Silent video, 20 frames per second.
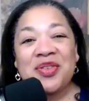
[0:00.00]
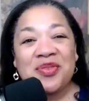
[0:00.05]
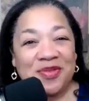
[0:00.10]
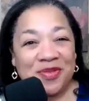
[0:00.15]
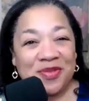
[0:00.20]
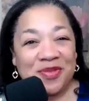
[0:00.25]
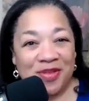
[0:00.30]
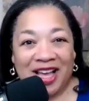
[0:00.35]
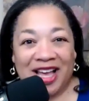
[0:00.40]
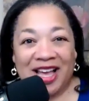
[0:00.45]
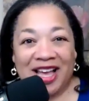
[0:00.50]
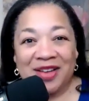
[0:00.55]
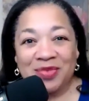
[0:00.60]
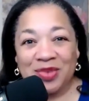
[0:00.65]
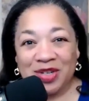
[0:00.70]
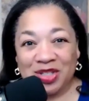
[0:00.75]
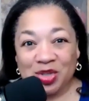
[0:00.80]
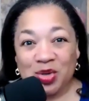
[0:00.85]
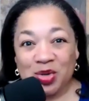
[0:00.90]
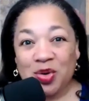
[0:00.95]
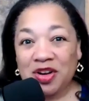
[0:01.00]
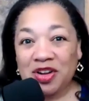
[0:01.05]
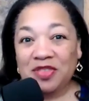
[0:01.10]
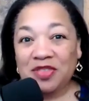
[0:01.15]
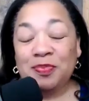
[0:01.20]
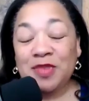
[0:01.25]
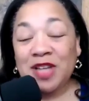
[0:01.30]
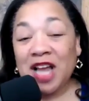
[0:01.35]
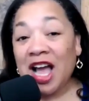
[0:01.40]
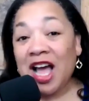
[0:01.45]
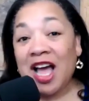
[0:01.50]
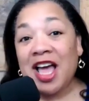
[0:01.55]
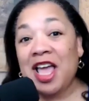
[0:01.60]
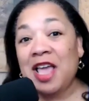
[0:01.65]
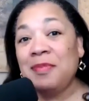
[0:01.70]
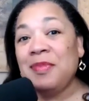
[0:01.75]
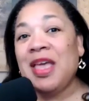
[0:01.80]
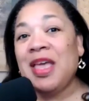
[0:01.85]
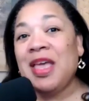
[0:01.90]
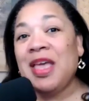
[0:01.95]
restorative
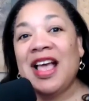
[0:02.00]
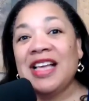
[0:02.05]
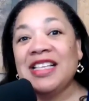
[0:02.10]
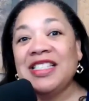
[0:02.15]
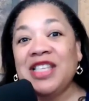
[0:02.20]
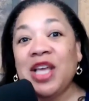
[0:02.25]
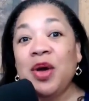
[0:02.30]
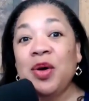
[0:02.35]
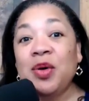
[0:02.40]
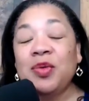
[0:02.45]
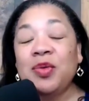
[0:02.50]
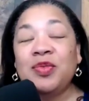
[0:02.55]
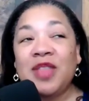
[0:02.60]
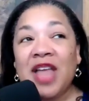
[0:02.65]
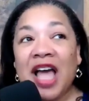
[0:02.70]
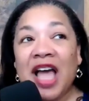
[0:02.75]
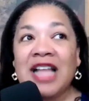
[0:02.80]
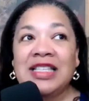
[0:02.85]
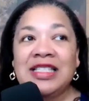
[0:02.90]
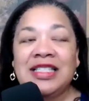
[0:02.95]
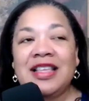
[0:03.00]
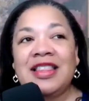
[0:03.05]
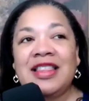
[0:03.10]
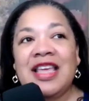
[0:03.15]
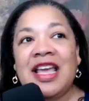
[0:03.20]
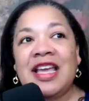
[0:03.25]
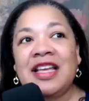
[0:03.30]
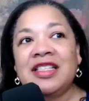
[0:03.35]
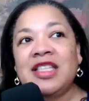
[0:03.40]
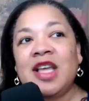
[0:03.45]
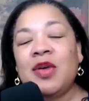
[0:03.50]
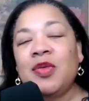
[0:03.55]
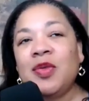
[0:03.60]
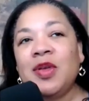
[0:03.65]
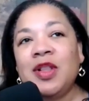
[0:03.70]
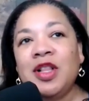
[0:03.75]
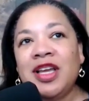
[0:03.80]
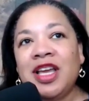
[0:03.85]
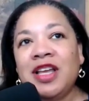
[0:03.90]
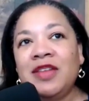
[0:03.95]
time. So that's the thing. So
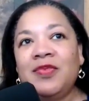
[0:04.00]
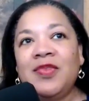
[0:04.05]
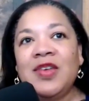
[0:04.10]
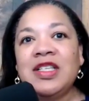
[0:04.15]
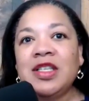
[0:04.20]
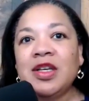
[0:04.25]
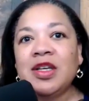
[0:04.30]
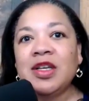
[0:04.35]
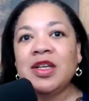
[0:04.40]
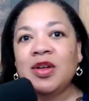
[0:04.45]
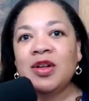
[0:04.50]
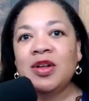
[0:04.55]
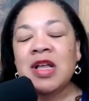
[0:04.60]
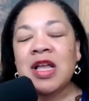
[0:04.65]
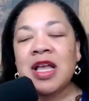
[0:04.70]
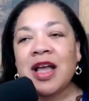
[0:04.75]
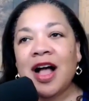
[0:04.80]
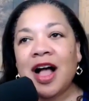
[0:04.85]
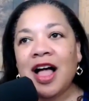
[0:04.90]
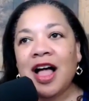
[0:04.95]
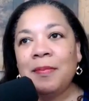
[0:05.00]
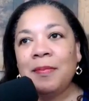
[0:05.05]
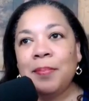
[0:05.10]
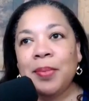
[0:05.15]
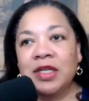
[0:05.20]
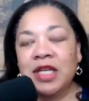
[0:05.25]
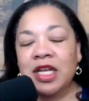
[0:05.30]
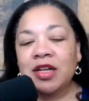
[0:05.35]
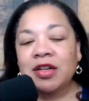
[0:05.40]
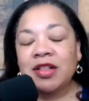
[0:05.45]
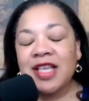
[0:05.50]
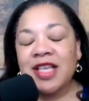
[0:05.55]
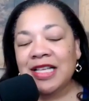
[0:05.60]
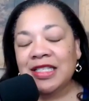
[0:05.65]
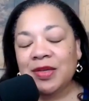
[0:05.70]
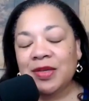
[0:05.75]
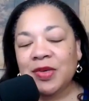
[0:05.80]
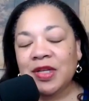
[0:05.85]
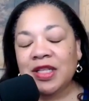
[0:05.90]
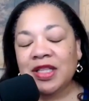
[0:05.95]
if we look at physical, particularly
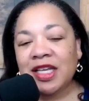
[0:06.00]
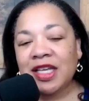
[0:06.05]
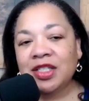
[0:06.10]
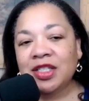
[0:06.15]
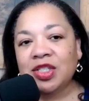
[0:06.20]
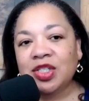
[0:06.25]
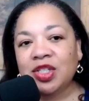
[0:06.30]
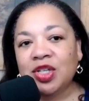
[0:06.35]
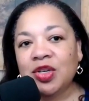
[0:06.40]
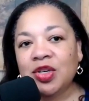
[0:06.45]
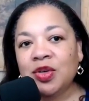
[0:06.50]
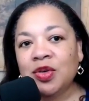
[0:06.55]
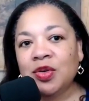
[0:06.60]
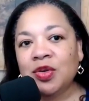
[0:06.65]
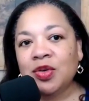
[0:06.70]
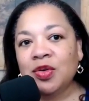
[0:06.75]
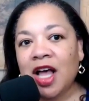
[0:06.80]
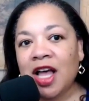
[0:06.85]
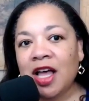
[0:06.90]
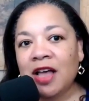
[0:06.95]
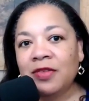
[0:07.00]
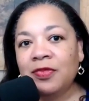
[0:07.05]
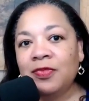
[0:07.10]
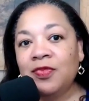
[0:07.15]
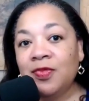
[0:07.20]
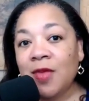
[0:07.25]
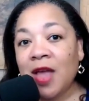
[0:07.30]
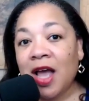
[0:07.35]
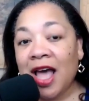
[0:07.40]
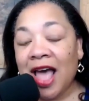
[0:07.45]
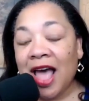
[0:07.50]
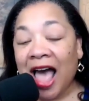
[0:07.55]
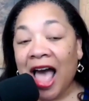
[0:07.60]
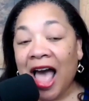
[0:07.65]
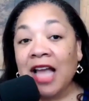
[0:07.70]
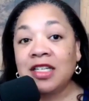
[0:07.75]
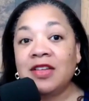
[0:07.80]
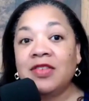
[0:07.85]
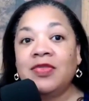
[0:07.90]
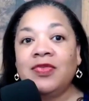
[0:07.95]
as it relates to
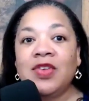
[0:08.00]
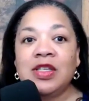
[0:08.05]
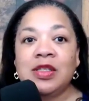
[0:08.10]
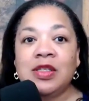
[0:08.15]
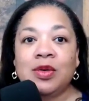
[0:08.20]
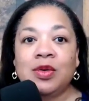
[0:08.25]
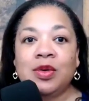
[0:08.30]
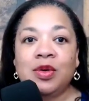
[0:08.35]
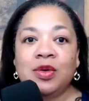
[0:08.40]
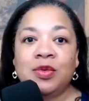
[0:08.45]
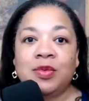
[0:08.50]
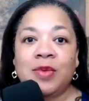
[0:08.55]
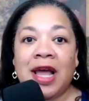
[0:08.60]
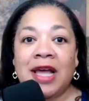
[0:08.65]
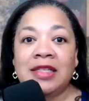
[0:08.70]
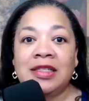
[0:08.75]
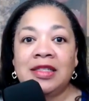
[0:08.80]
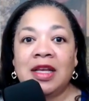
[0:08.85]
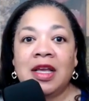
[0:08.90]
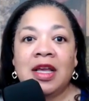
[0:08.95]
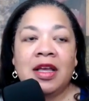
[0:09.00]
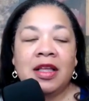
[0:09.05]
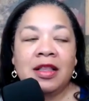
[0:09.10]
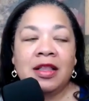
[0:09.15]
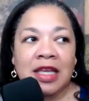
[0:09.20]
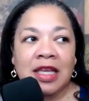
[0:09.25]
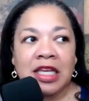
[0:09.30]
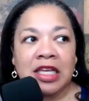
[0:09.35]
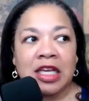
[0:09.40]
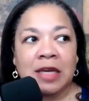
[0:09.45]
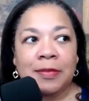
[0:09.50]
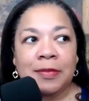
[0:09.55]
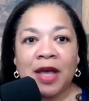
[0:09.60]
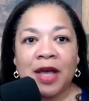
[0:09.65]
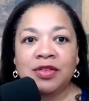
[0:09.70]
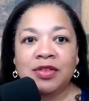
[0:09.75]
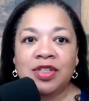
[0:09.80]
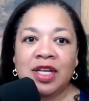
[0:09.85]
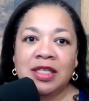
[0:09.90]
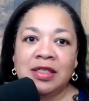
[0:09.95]
active physical rest, thinking
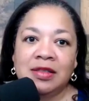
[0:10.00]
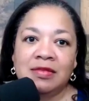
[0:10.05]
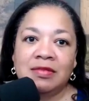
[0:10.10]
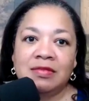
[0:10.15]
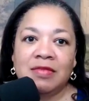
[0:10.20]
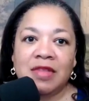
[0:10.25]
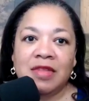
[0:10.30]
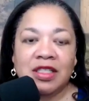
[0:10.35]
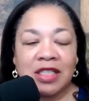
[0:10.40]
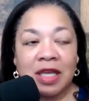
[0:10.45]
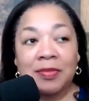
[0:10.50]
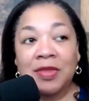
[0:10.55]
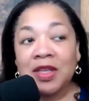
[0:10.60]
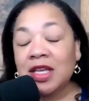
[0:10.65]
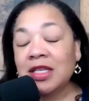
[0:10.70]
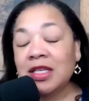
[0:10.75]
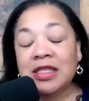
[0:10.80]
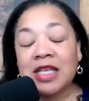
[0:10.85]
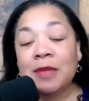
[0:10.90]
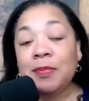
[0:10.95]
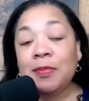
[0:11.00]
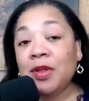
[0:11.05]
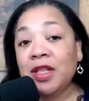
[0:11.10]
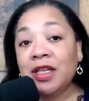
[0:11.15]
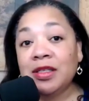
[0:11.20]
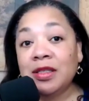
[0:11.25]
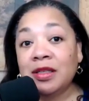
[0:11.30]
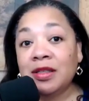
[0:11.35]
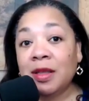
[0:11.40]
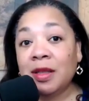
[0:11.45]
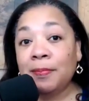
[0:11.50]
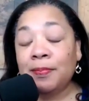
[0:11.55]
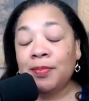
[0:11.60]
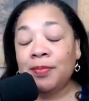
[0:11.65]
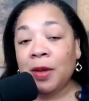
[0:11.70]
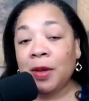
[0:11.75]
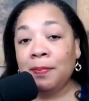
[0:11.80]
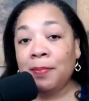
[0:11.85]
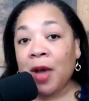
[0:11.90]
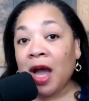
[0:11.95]
about just something as simple as
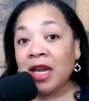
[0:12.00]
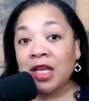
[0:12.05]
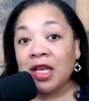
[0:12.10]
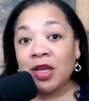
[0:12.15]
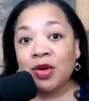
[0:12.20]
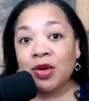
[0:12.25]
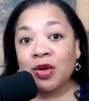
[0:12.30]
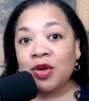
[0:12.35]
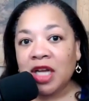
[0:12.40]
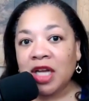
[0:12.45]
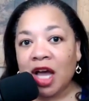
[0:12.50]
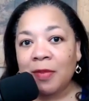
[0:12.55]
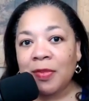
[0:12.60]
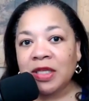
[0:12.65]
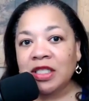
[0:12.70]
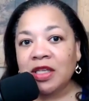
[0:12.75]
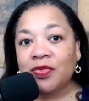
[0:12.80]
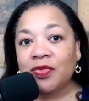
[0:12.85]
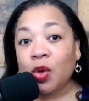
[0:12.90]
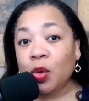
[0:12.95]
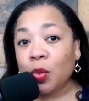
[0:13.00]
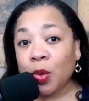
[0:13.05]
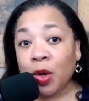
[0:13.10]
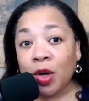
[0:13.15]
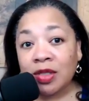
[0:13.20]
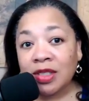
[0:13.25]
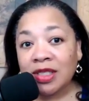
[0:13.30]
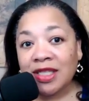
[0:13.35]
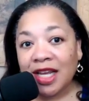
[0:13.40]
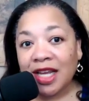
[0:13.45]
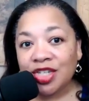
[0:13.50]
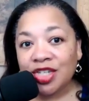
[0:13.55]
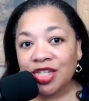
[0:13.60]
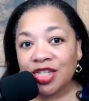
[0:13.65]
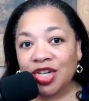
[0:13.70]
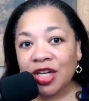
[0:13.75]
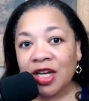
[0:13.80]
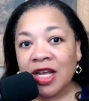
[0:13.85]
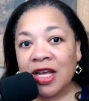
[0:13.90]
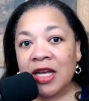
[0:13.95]
the body ergonomics of your
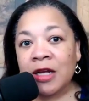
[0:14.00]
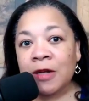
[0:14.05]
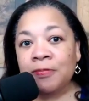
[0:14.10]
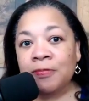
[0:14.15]
workstation.